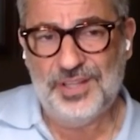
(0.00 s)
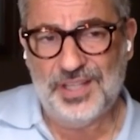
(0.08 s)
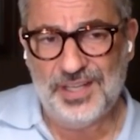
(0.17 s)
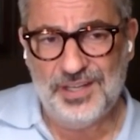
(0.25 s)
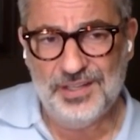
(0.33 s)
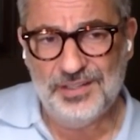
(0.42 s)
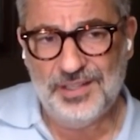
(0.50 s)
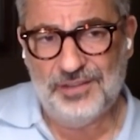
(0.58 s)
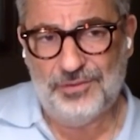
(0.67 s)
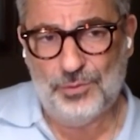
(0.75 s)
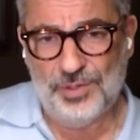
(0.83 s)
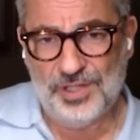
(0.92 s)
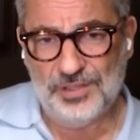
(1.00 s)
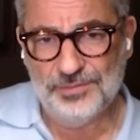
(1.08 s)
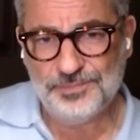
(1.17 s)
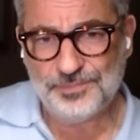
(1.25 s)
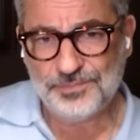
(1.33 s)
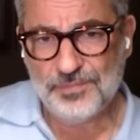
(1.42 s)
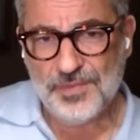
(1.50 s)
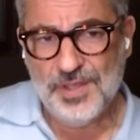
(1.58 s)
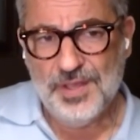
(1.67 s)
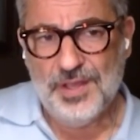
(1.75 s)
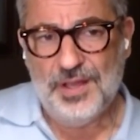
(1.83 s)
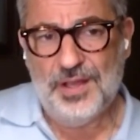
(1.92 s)
did, never will.
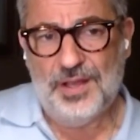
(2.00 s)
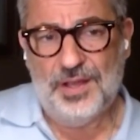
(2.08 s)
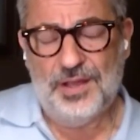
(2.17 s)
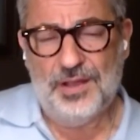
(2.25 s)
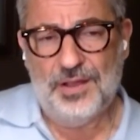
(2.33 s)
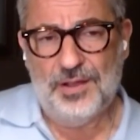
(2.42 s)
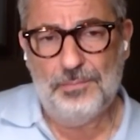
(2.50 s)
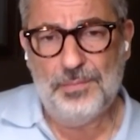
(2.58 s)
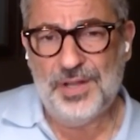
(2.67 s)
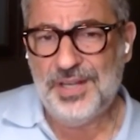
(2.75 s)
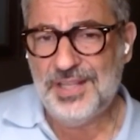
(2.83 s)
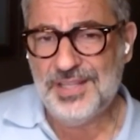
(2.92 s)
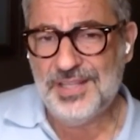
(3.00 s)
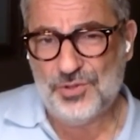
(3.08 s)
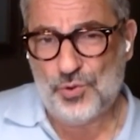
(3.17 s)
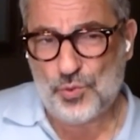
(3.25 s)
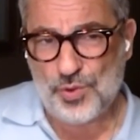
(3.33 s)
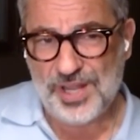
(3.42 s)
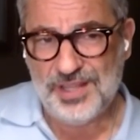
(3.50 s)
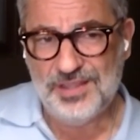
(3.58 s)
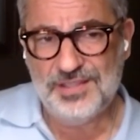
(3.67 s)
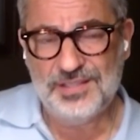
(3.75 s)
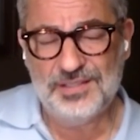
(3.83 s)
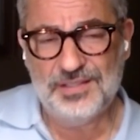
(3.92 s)
Money is a
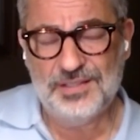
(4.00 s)
great